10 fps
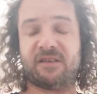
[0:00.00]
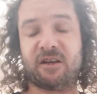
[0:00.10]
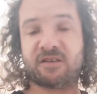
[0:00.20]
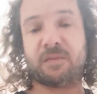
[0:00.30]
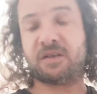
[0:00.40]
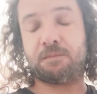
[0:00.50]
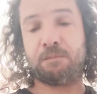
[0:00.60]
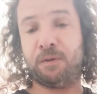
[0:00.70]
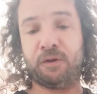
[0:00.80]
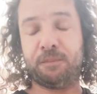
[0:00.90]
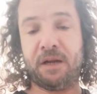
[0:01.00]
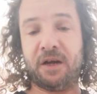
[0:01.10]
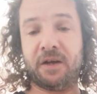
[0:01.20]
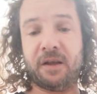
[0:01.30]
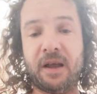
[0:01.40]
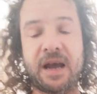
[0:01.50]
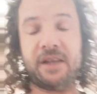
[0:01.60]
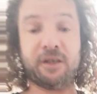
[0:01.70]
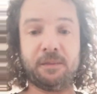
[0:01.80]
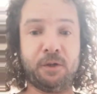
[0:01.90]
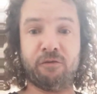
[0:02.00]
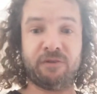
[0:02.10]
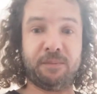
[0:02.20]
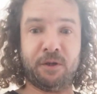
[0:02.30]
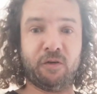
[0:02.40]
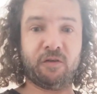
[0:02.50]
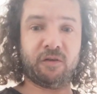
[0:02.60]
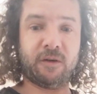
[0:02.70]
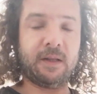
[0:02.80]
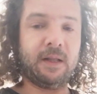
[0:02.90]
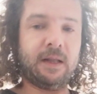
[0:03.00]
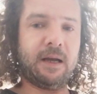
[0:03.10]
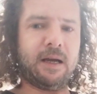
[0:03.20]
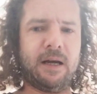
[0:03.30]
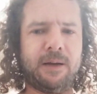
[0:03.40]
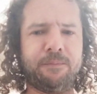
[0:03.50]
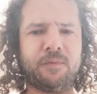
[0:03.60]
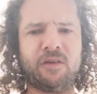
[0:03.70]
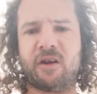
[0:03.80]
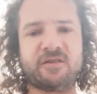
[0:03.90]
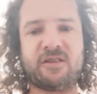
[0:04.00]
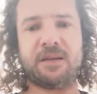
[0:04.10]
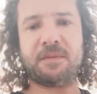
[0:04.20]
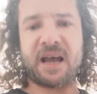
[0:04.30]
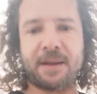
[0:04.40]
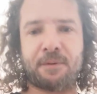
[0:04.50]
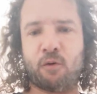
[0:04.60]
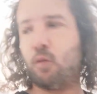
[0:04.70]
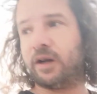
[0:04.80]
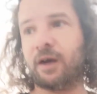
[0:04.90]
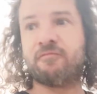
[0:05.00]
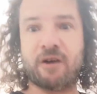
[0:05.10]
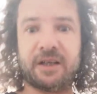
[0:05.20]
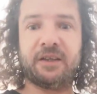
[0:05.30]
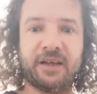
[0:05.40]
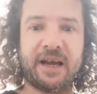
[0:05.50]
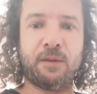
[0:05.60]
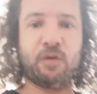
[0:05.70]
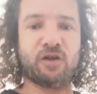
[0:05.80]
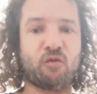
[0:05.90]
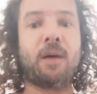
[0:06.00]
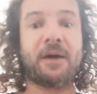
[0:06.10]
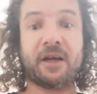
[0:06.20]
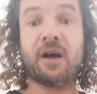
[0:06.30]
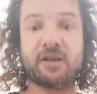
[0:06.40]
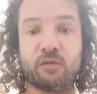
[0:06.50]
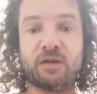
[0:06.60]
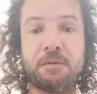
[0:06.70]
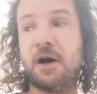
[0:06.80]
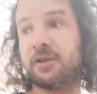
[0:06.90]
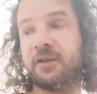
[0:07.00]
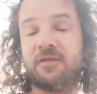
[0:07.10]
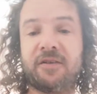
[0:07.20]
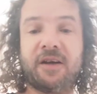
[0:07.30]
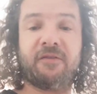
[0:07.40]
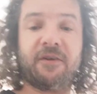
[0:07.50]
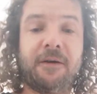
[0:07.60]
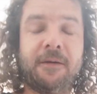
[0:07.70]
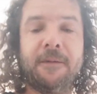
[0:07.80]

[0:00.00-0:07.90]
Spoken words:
It's like someone's pulled the plug and the computer reboots. Doesn't seem to happen when I'm running the game, which is why my car's always parked in the server.